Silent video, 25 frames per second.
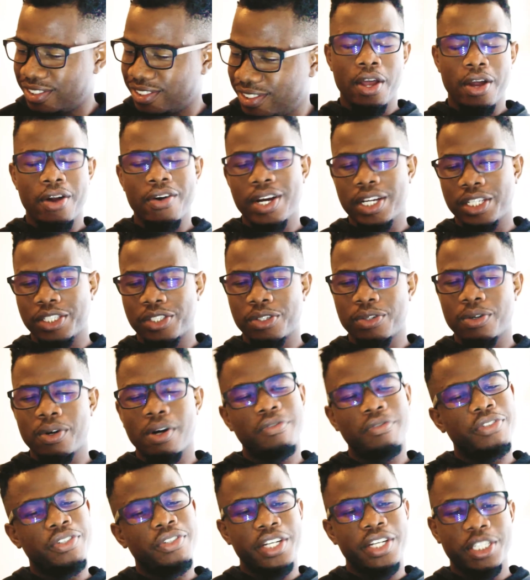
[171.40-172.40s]
Alright, so
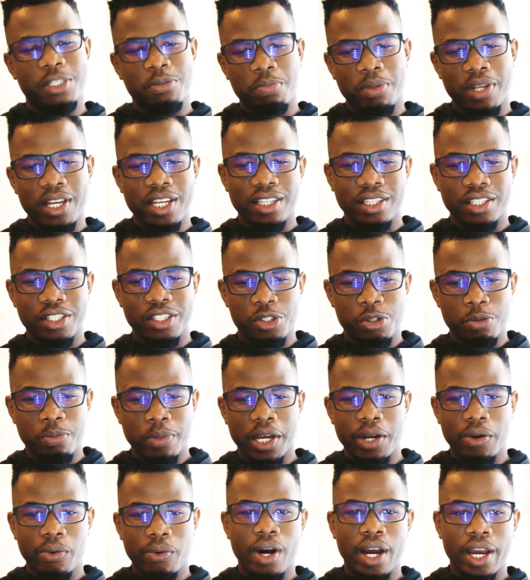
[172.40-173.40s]
after I explained this to
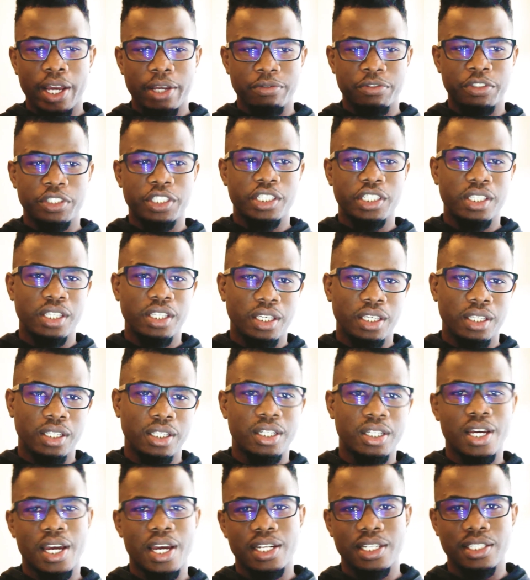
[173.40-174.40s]
my wife, she
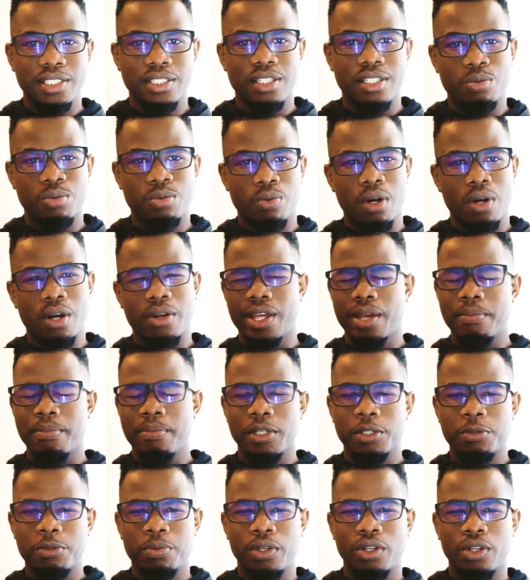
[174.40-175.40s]
kind of says, wow, that
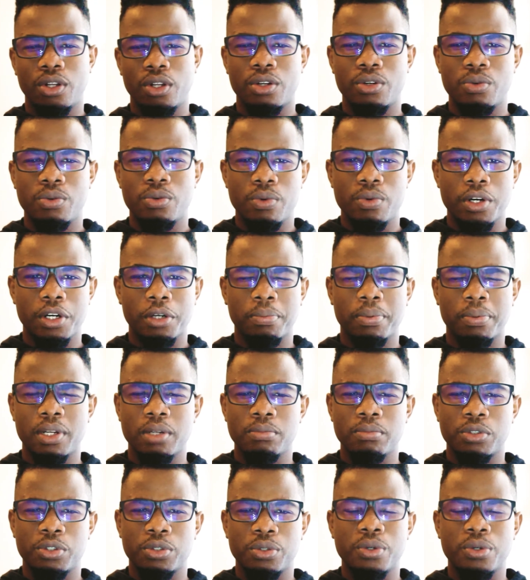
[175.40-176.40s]
must be a lot of work, but
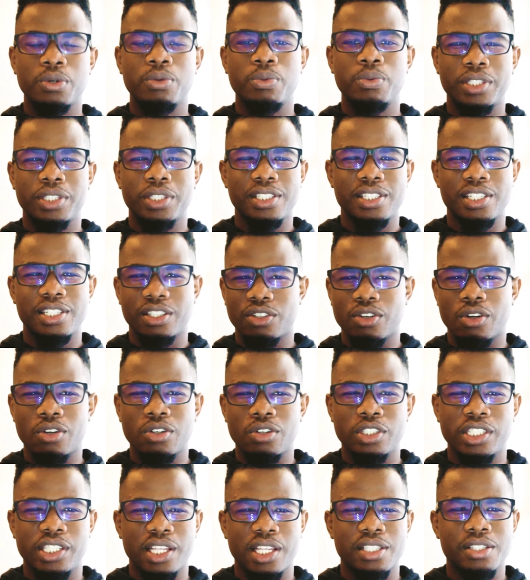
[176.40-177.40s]
I'm sure with the
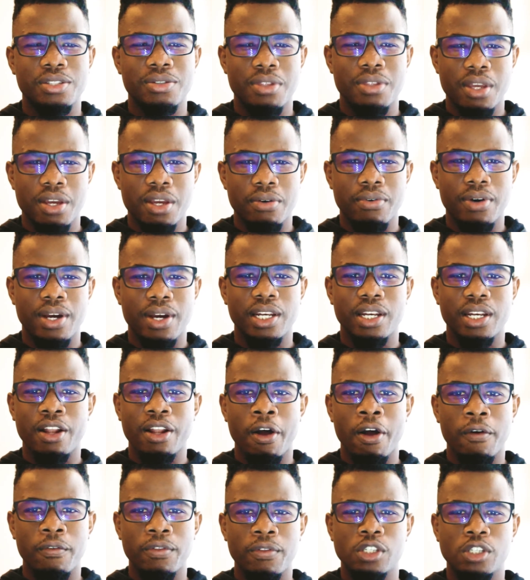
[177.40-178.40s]
technology that's there right
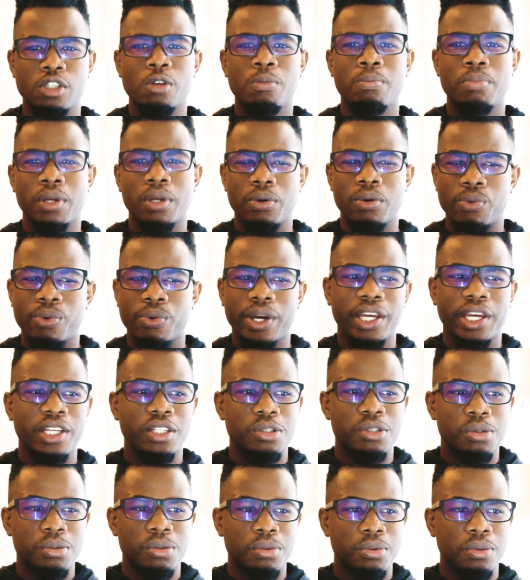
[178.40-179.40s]
now, there should be a way
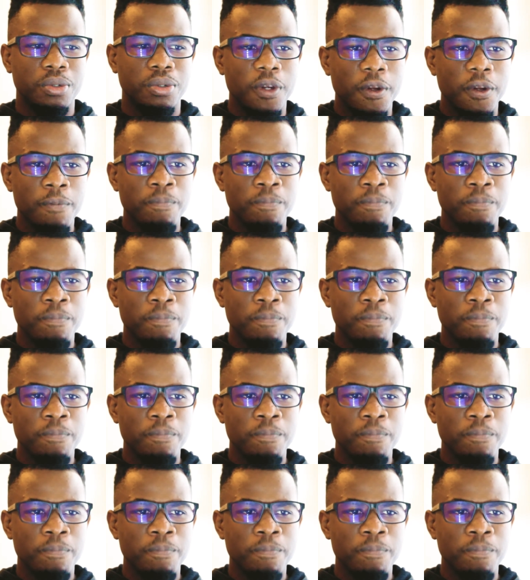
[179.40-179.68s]
to